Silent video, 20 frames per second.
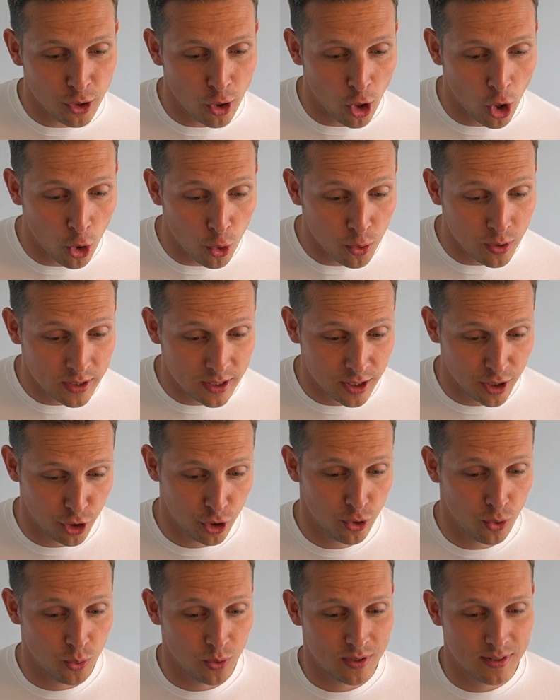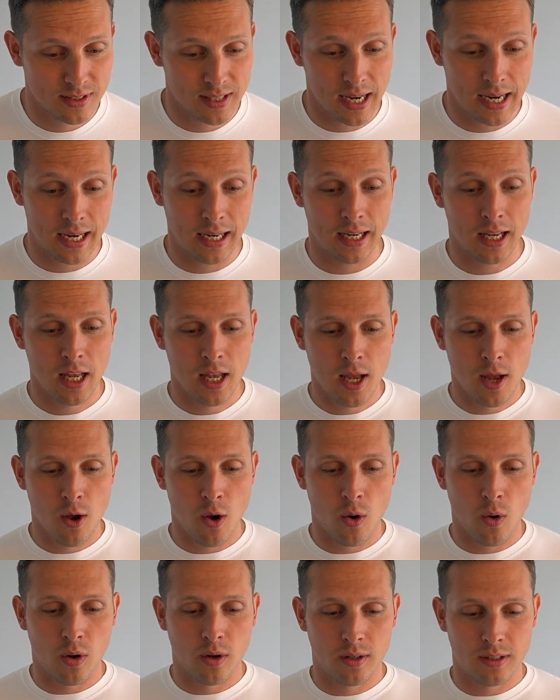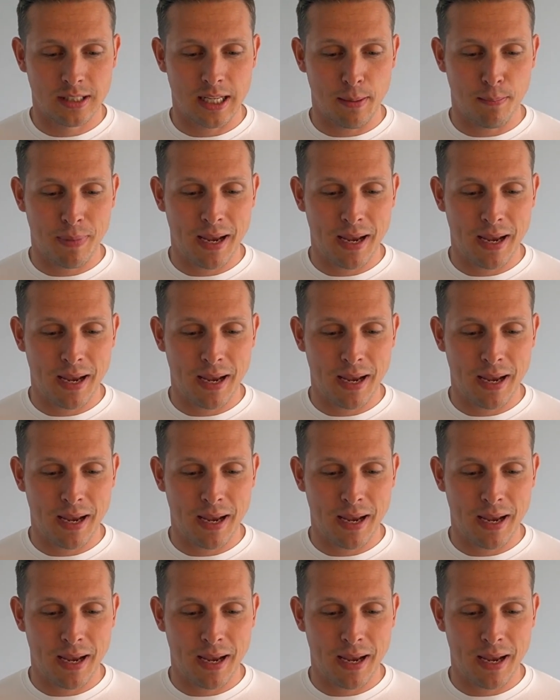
Your Own Canoe saying, they